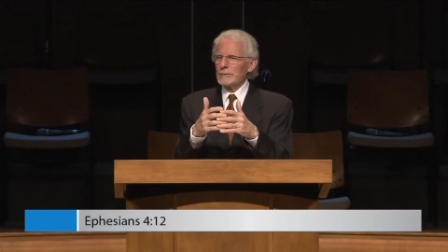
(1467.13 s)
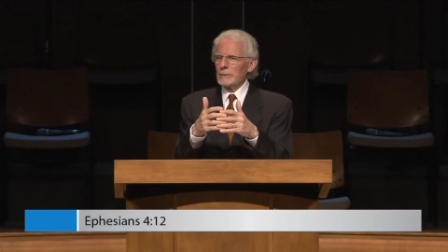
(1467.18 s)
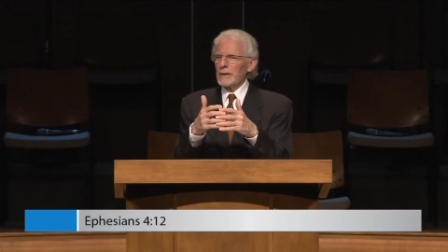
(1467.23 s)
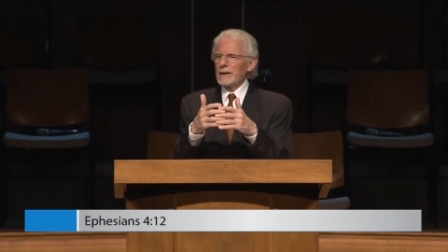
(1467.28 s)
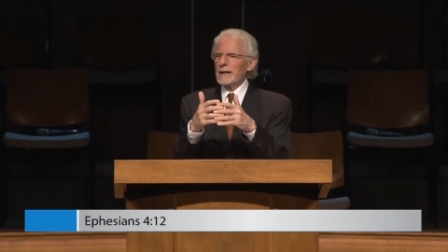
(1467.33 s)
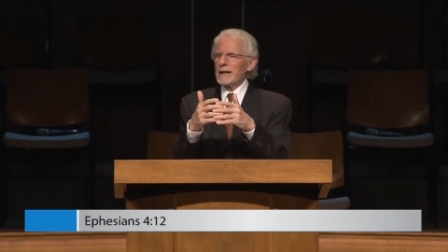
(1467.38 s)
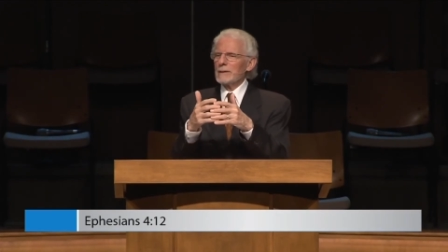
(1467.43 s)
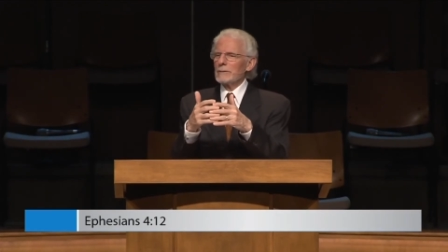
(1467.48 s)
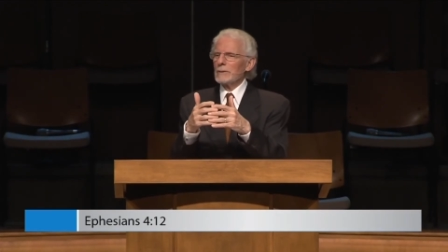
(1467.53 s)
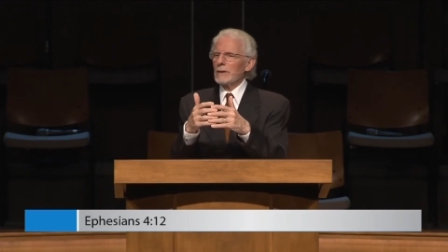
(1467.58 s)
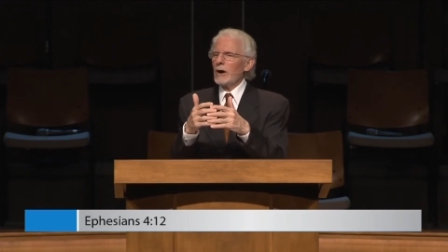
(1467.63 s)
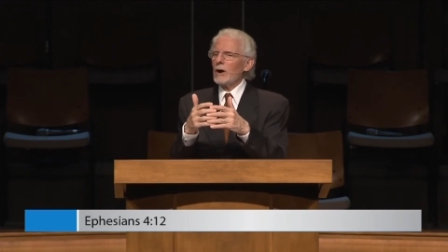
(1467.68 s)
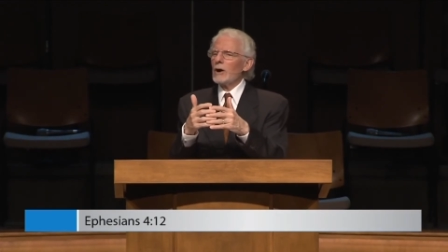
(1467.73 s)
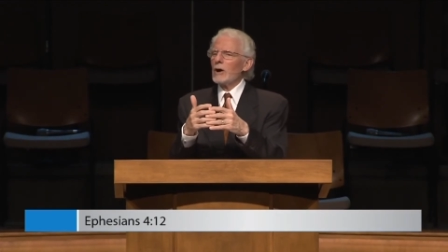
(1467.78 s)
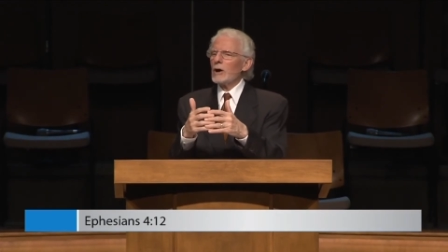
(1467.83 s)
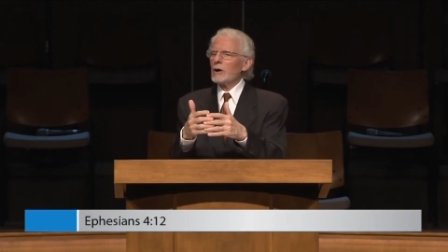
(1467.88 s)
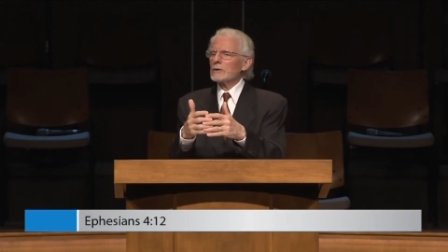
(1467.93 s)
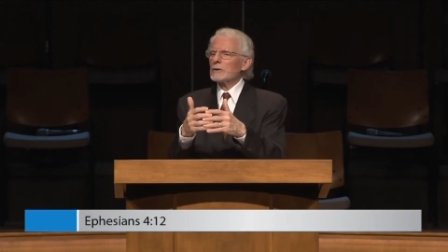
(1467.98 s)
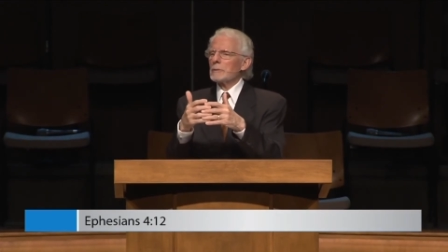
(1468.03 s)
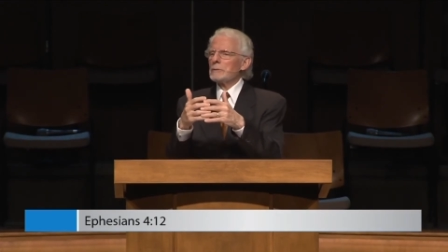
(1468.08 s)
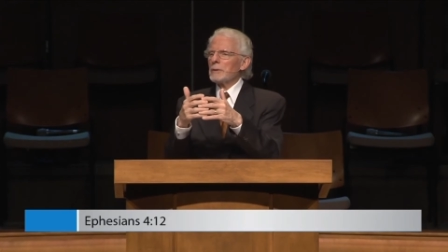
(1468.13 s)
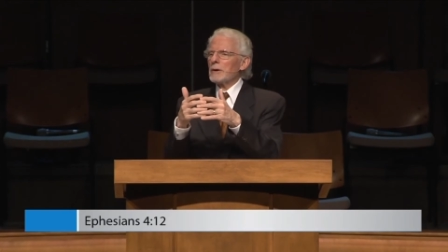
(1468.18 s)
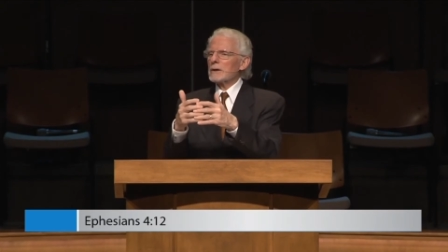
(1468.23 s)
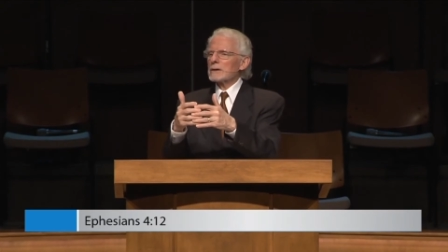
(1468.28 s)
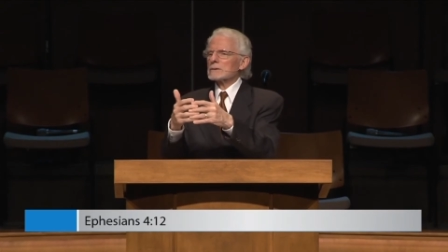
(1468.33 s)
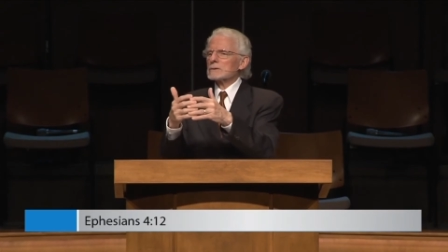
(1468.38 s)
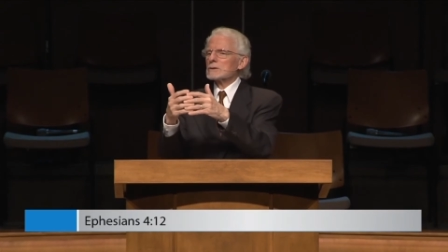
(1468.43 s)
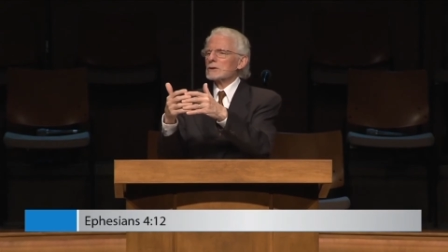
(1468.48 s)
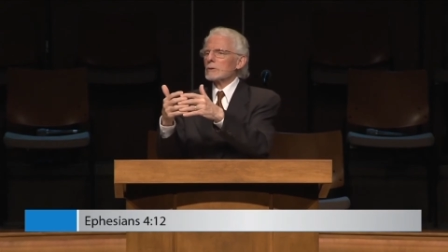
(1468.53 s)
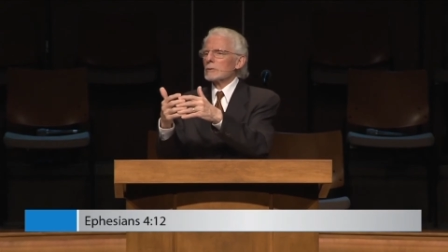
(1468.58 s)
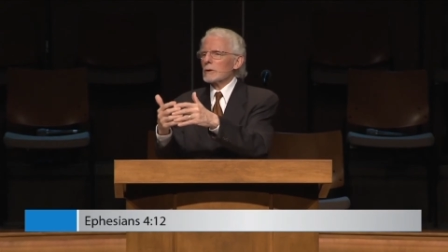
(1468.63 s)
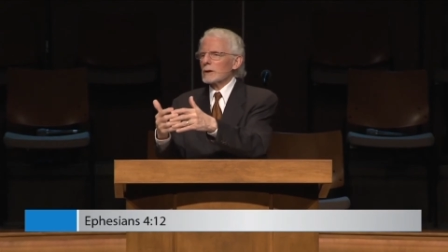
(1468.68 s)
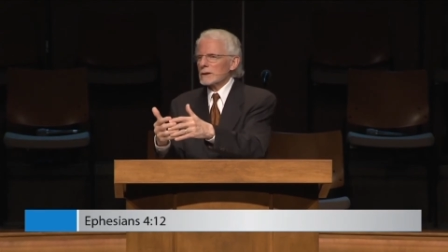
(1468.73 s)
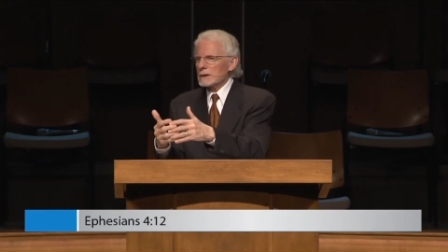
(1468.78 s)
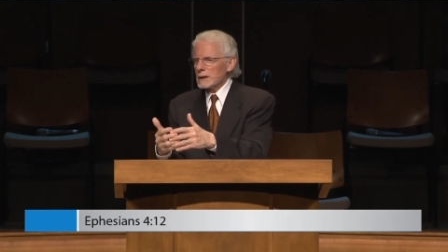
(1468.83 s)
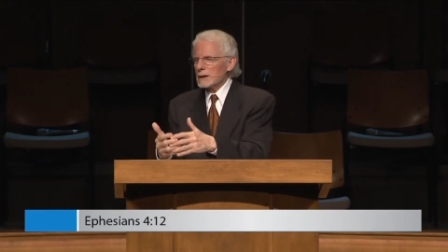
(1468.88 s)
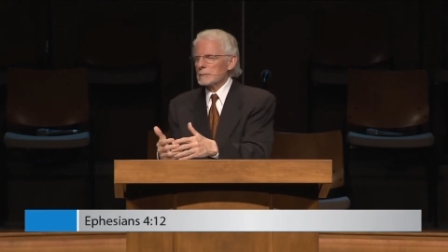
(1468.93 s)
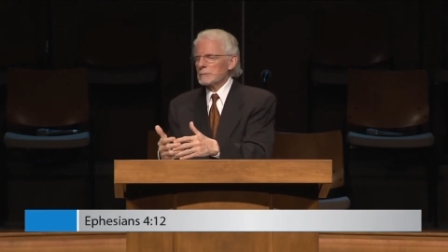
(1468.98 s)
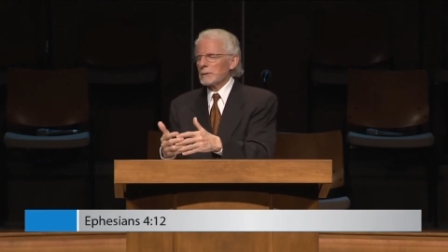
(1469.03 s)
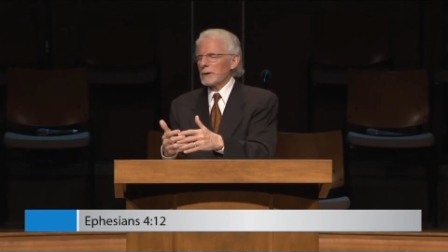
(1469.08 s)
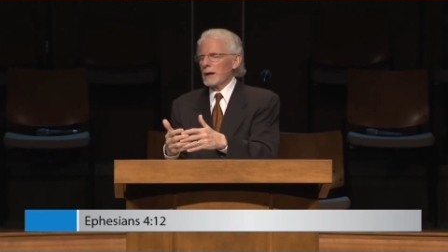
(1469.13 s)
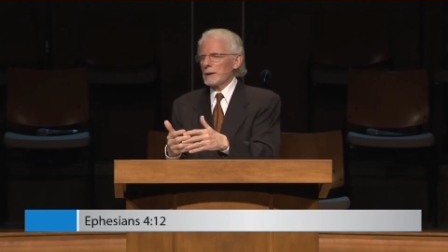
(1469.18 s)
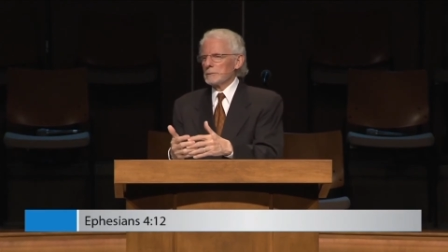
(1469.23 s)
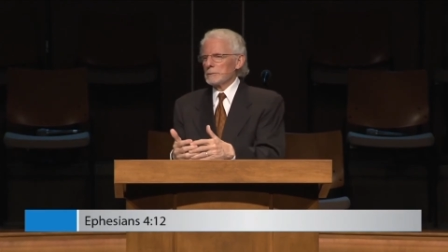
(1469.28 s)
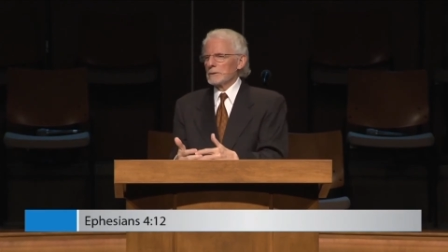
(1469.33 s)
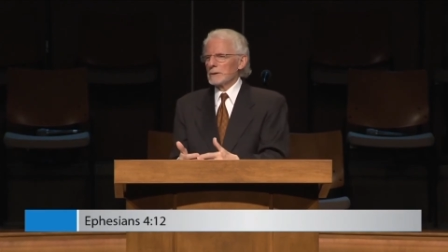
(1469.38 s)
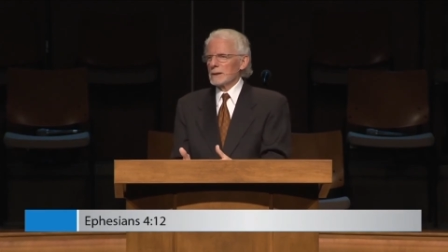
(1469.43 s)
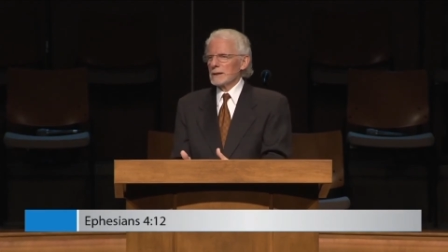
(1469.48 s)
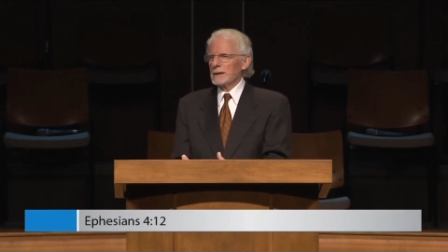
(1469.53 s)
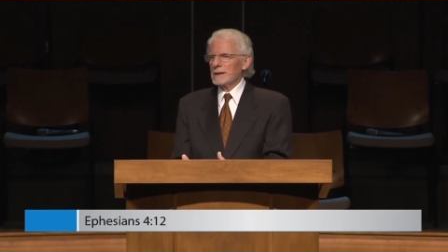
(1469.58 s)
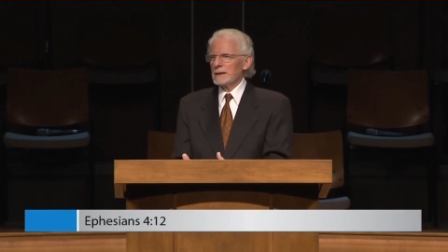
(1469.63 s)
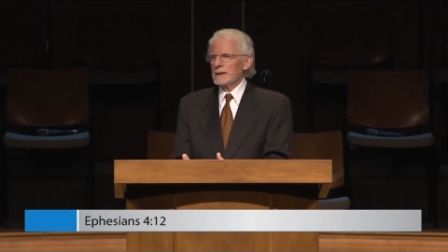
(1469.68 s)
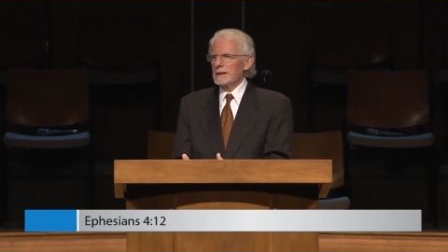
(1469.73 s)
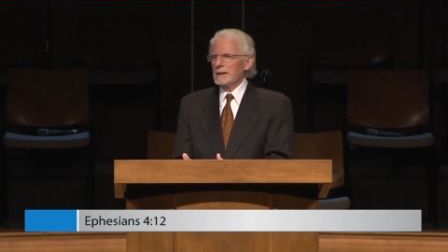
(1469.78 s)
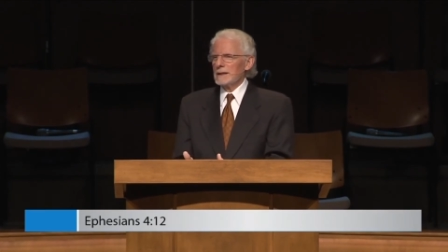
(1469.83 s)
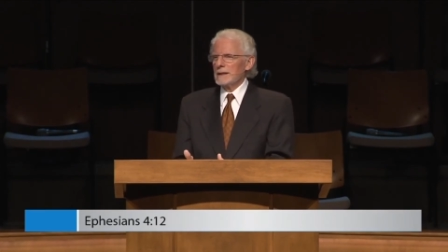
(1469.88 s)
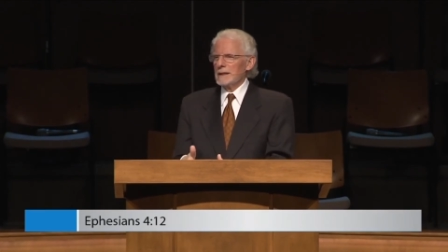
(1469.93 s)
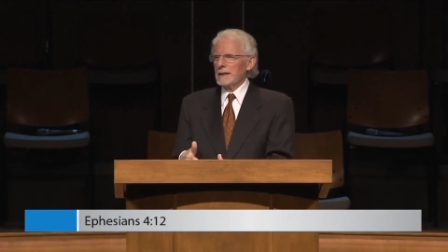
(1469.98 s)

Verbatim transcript: whenever all the parts are working properly.